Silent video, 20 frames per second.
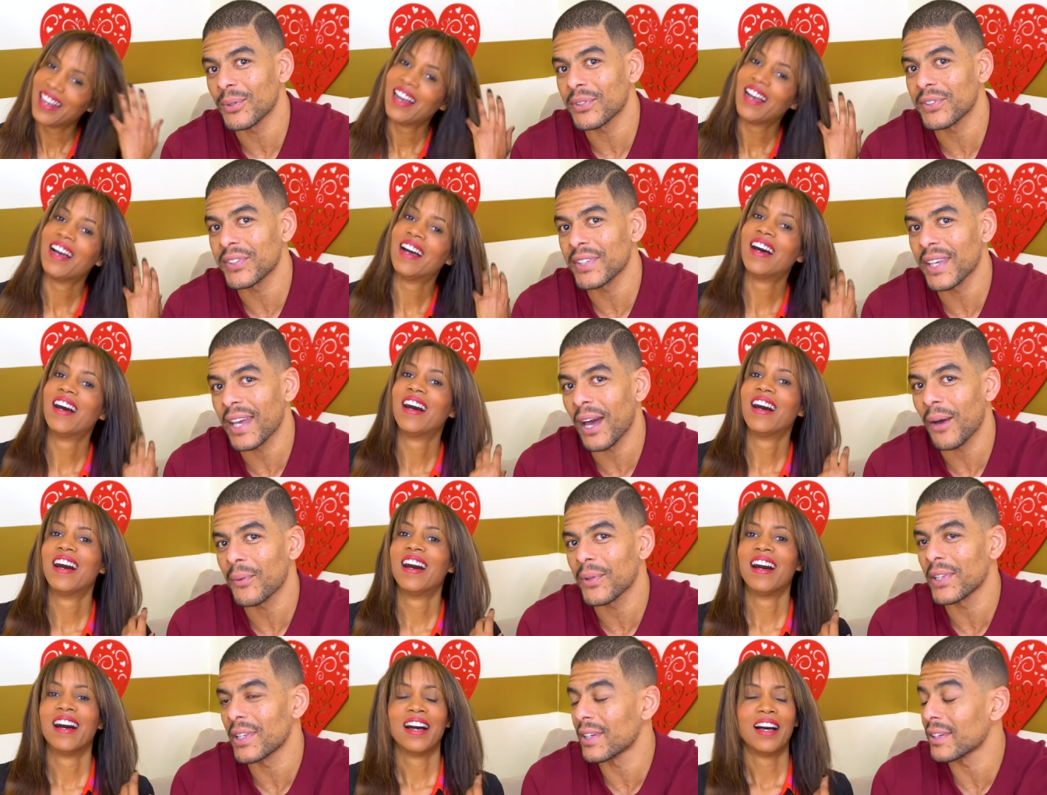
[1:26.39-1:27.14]
Speaker 1: we'll see
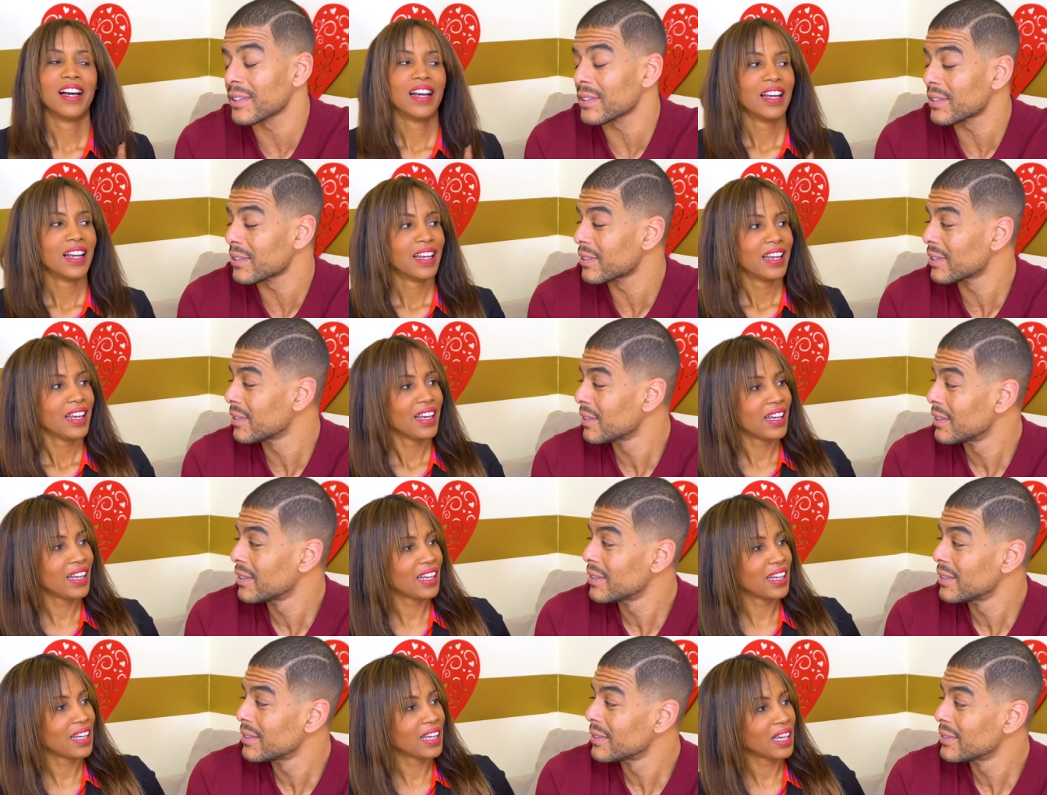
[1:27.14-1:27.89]
how it looks.
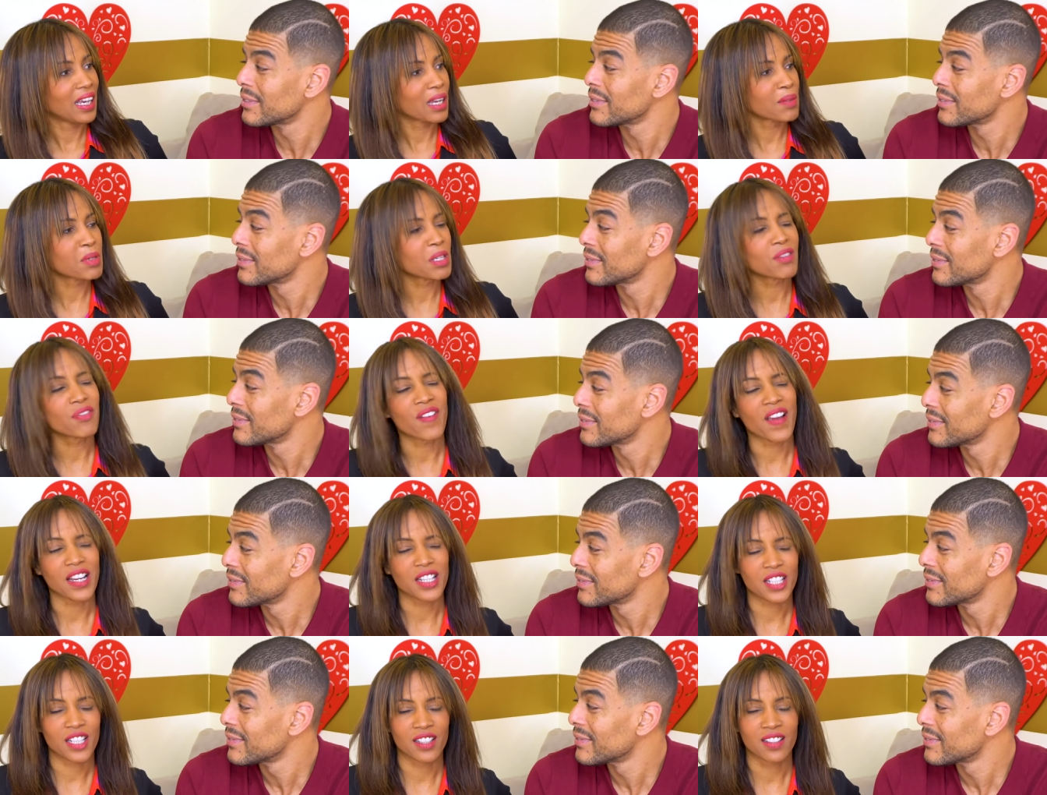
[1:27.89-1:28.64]
I
Speaker 2: mean,
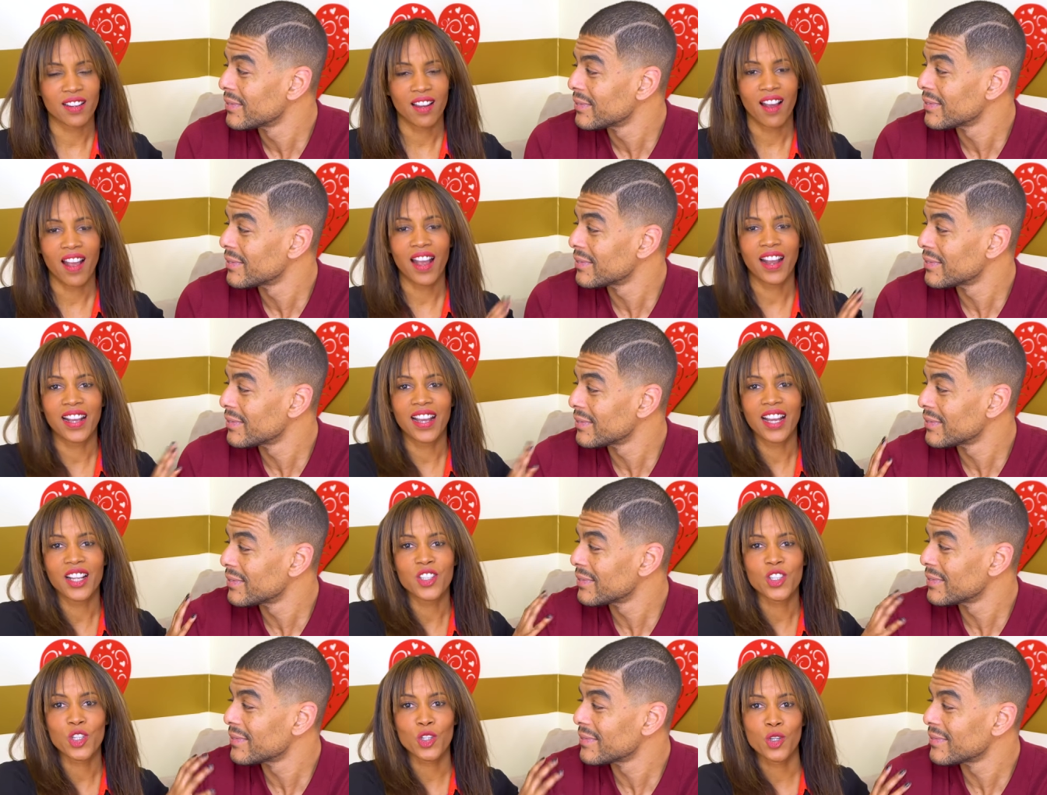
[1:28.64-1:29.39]
fashion.
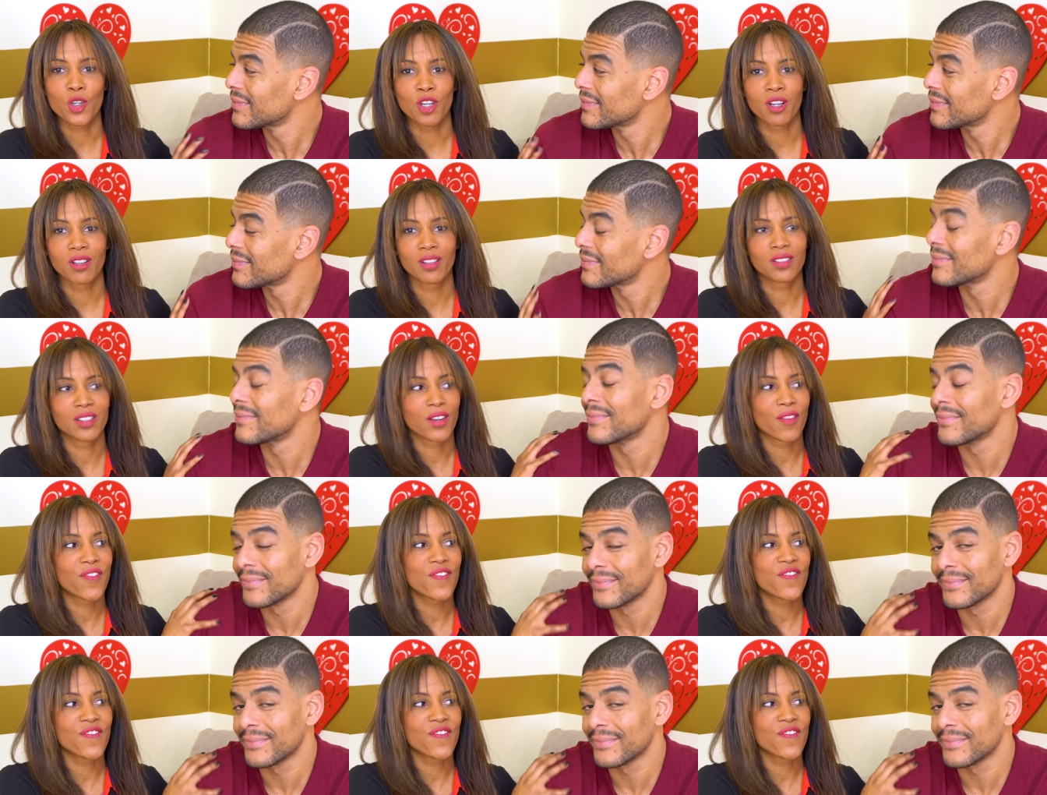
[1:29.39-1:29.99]
I got you. You're going to look